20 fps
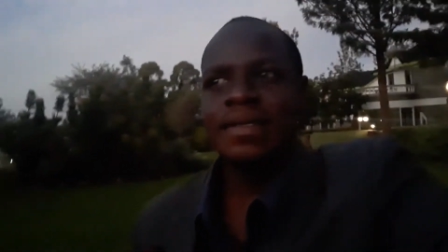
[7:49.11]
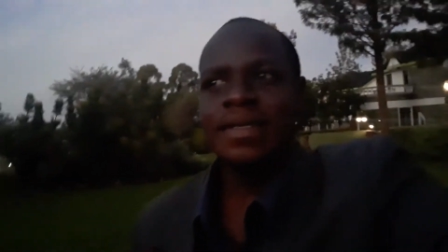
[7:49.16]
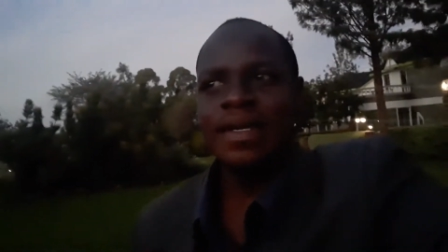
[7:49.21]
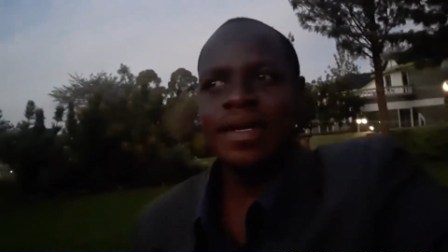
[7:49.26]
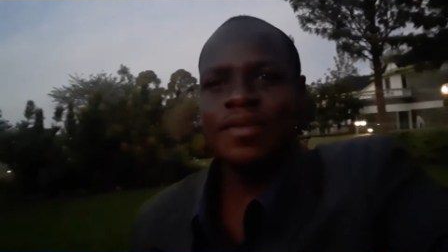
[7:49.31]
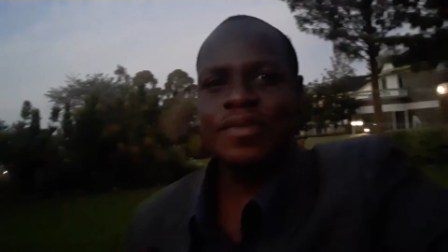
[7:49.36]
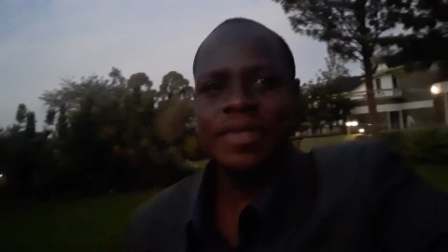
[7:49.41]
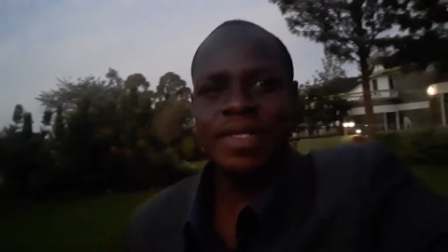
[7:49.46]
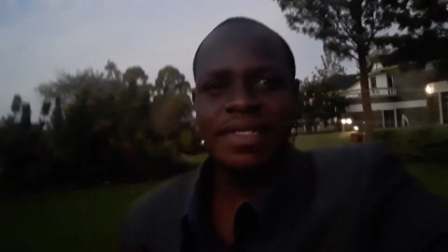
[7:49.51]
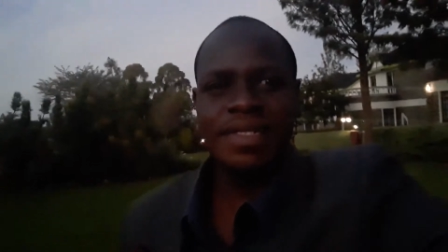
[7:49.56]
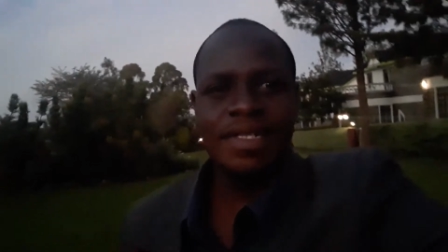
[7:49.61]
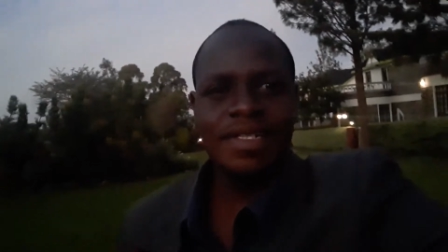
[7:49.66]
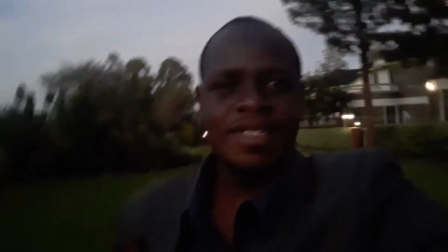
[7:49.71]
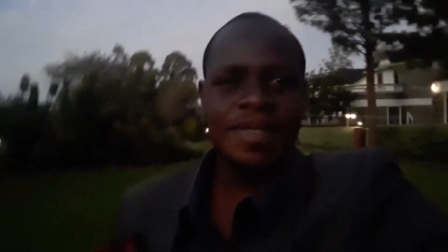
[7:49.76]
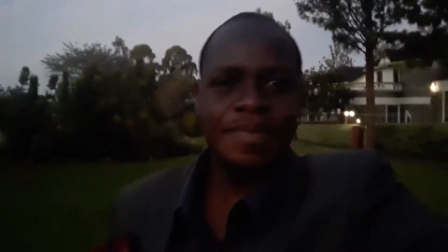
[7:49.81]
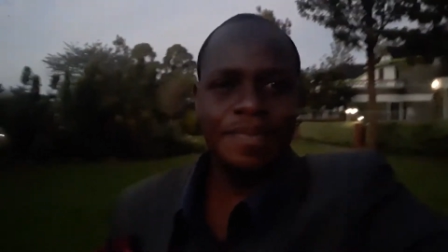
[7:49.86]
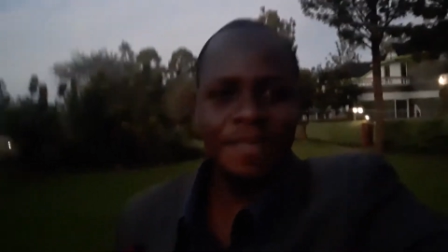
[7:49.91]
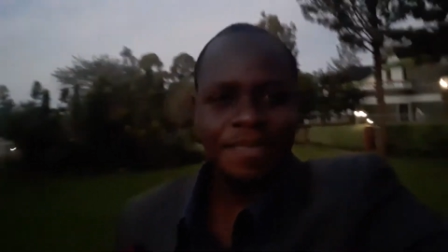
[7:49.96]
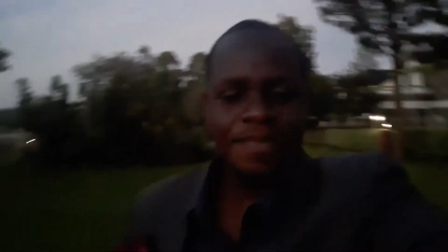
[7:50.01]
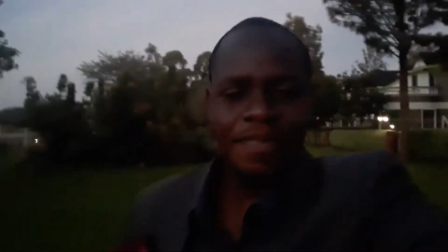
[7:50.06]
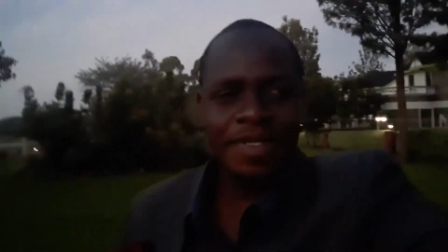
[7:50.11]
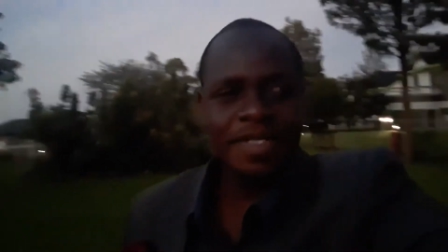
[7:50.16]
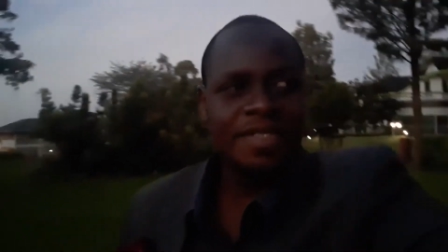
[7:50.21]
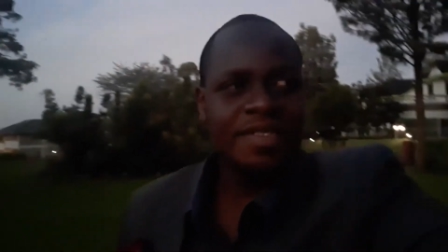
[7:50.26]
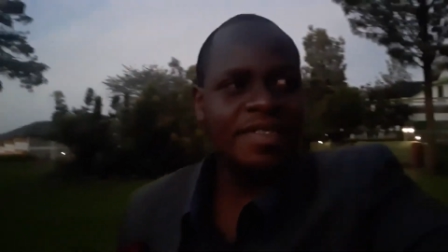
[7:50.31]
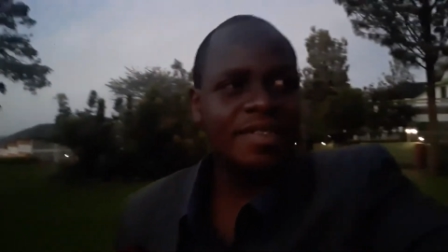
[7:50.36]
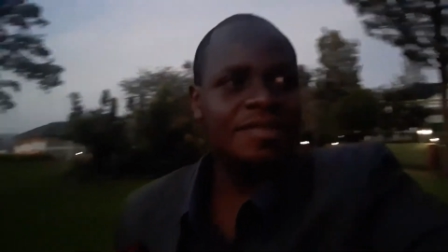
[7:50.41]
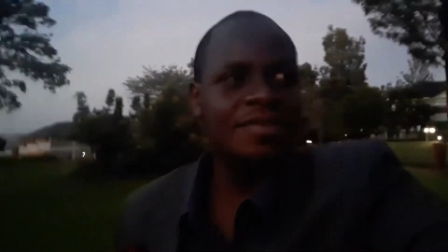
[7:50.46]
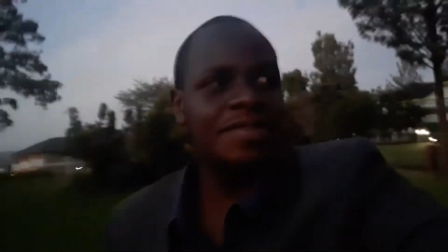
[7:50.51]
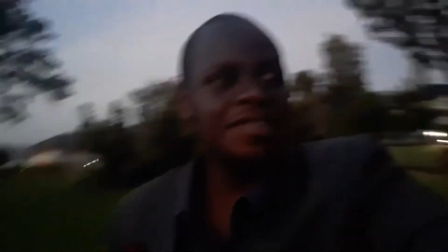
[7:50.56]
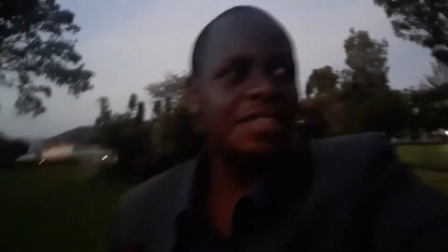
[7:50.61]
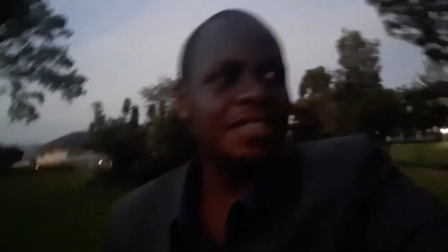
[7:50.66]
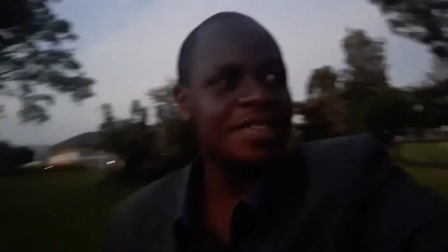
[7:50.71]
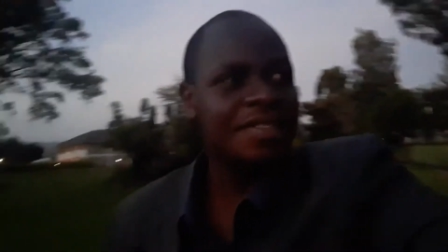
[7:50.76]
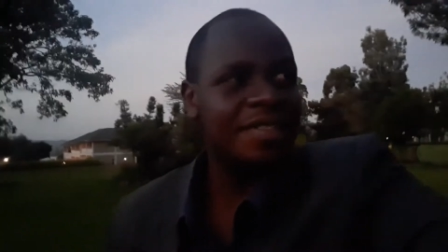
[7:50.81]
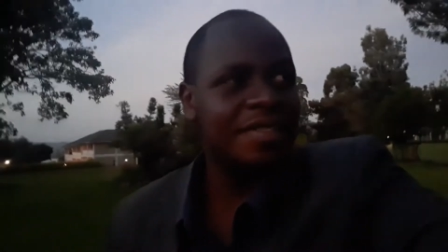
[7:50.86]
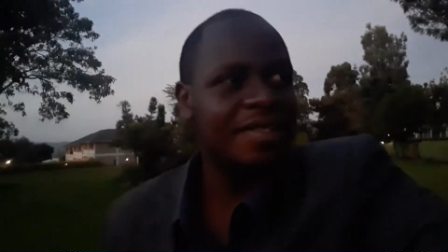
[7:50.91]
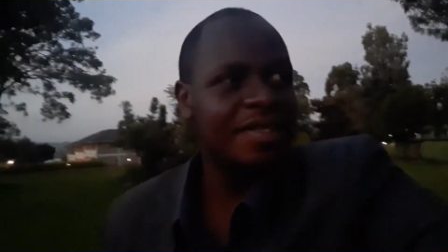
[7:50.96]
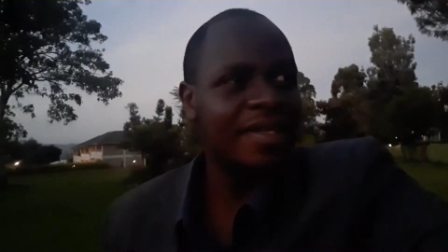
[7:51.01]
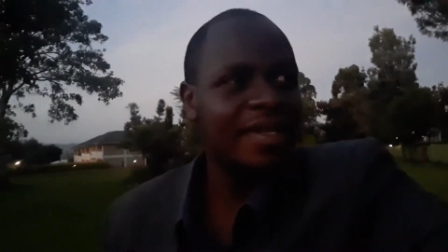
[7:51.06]
yeah when i need a place to
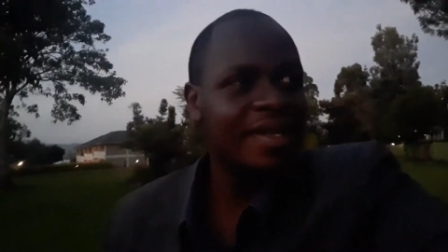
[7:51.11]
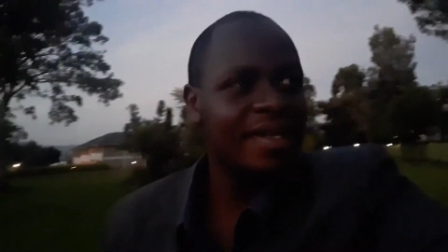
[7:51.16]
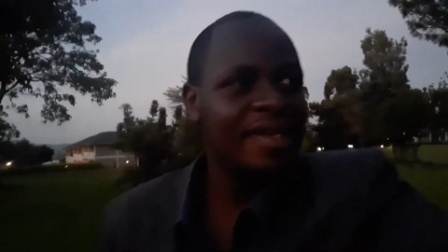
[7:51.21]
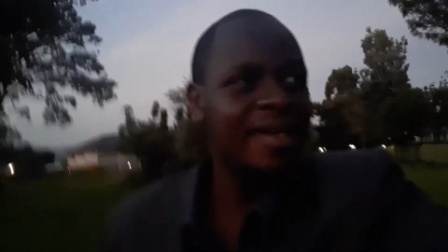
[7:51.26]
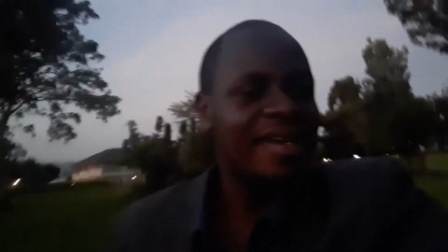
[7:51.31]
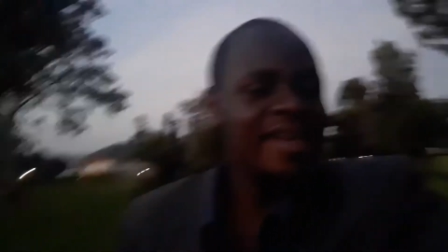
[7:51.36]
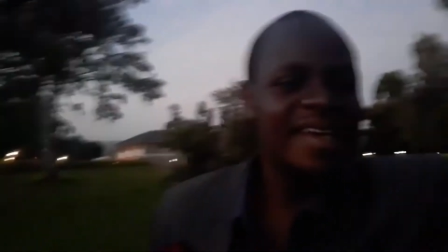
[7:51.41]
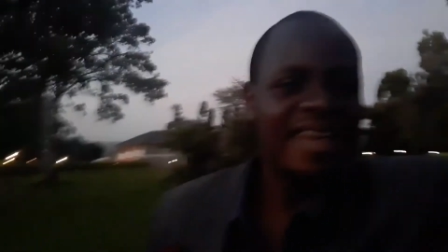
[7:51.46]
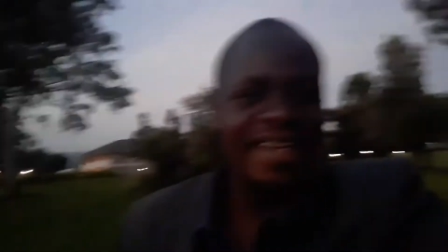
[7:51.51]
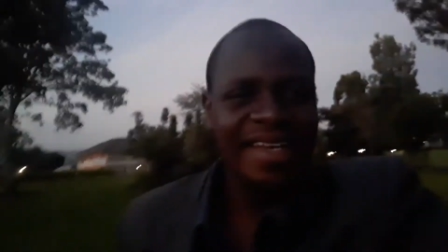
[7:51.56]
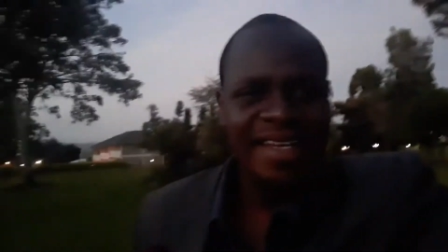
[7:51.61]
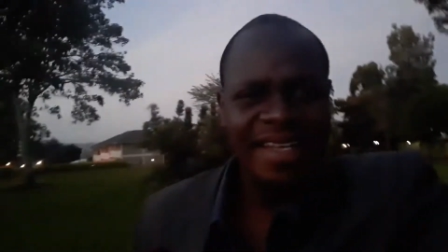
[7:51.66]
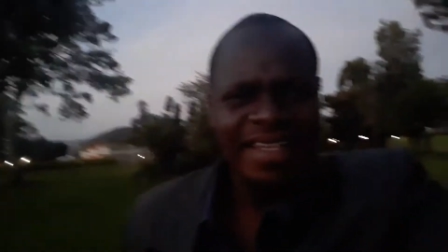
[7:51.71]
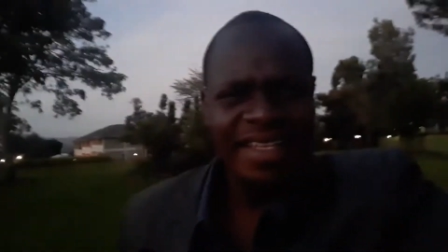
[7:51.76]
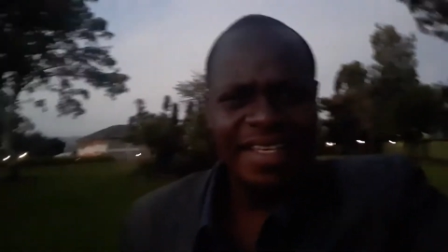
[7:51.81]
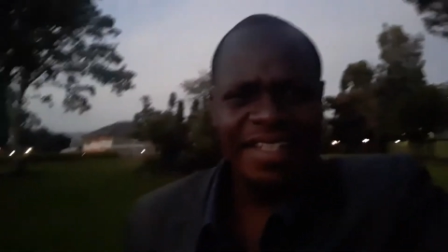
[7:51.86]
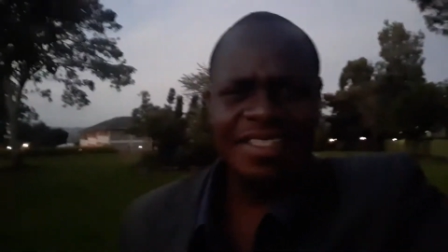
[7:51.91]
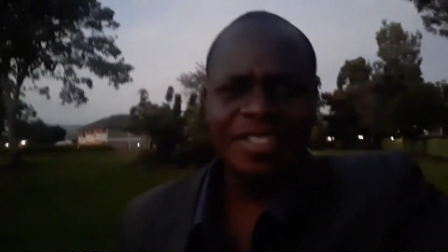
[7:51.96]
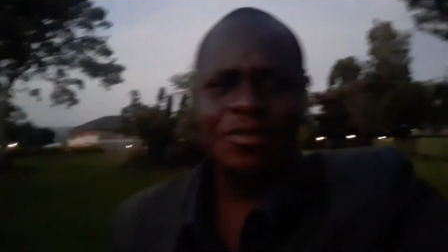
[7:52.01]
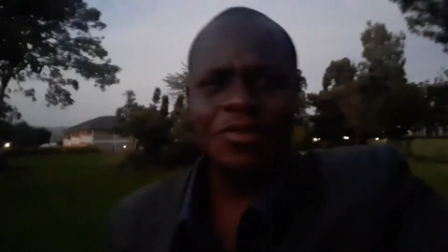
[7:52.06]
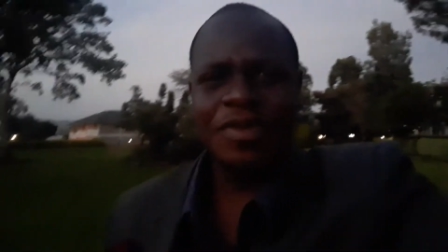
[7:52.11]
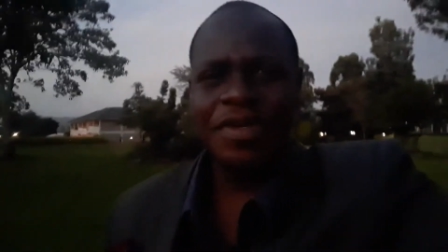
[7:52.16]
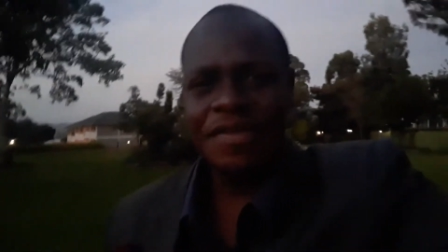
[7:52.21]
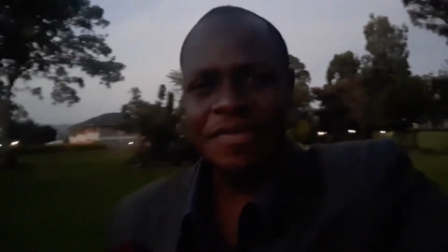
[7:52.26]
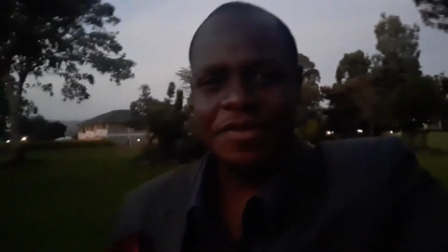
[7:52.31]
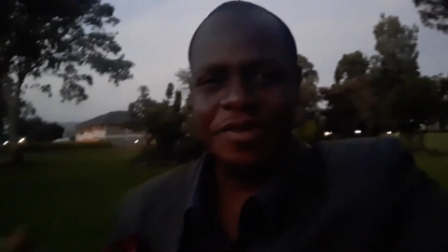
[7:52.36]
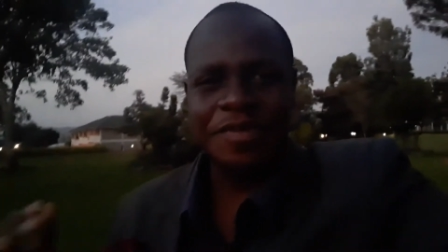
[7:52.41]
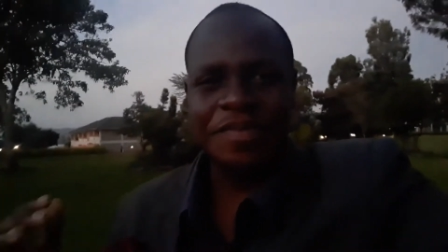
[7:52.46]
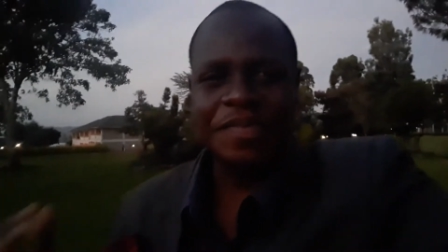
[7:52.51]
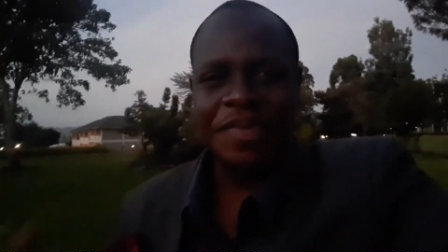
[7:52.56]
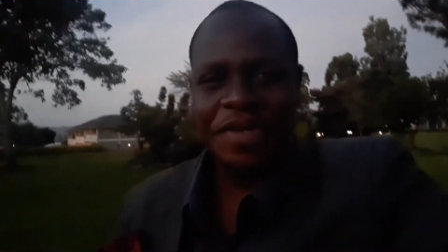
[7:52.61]
just get away from